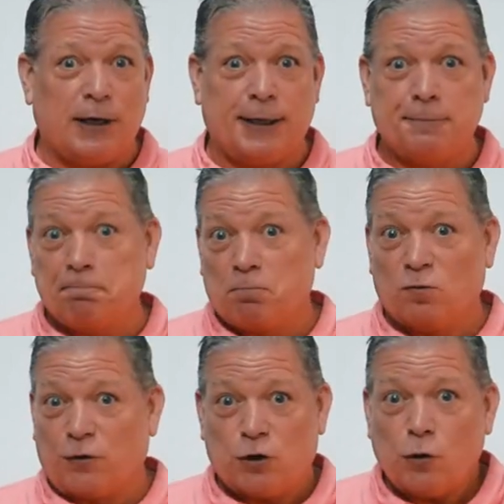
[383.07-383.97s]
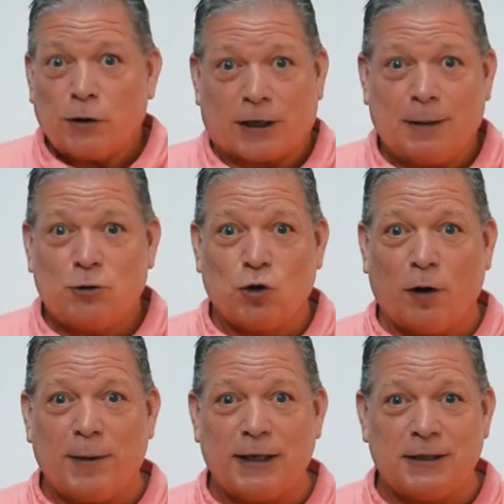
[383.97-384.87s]
and for sure, come
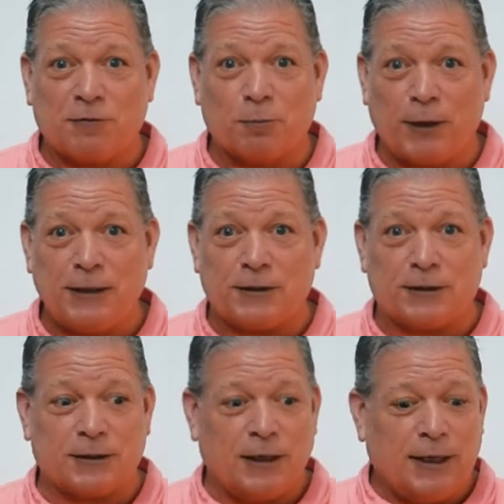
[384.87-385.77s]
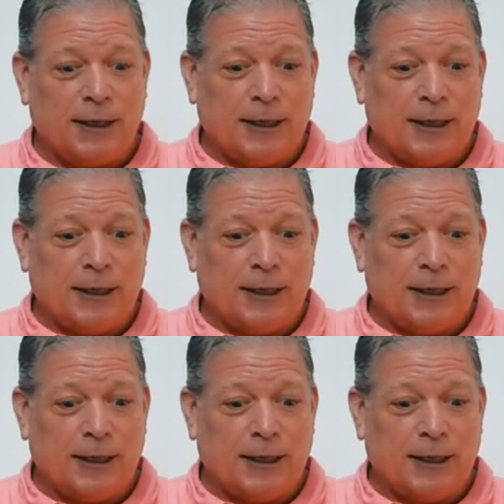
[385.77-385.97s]
join me in different places.